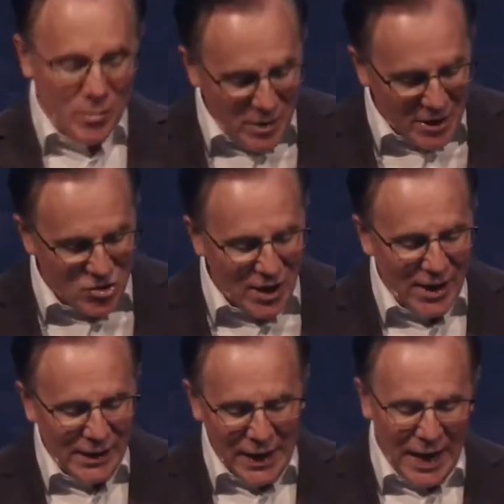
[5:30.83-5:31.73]
when
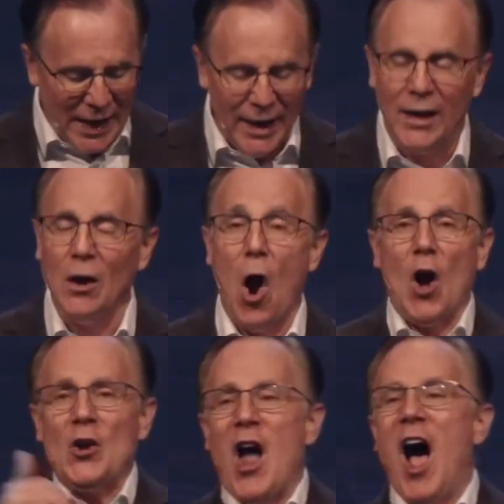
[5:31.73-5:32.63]
BJ and I
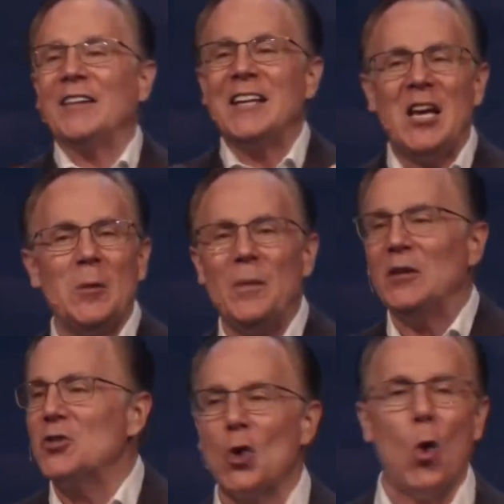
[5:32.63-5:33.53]
are not
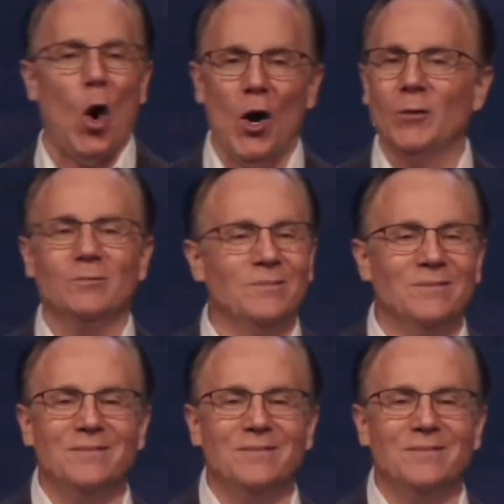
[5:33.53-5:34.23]
keeping score.